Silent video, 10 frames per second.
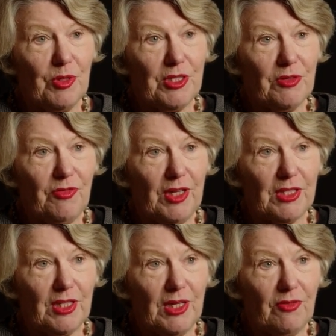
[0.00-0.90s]
which
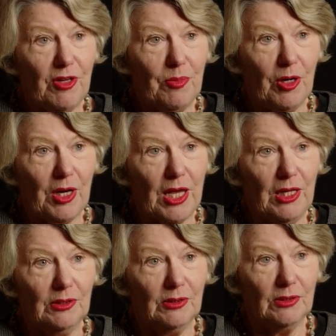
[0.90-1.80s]
affected everybody
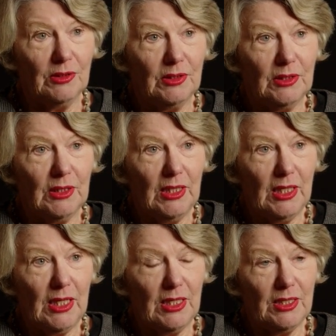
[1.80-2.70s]

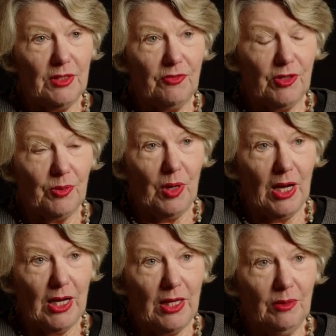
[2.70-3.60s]
in a different
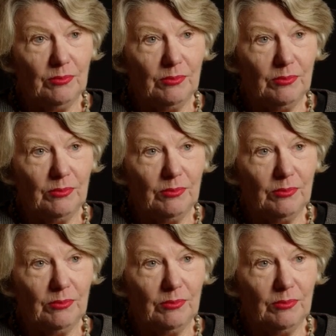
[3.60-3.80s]
way.